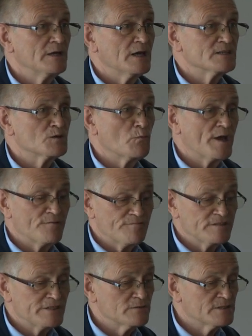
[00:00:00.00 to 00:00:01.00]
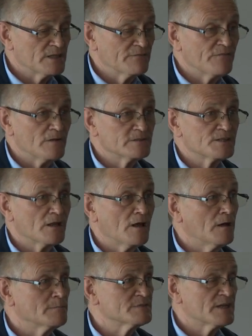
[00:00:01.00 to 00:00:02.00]
as a way of reducing false
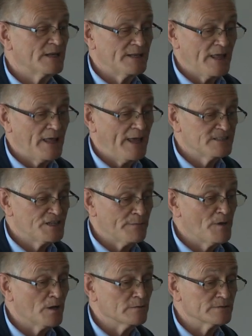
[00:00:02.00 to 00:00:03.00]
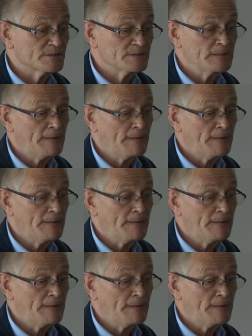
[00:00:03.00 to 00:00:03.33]
alarms in HMOs.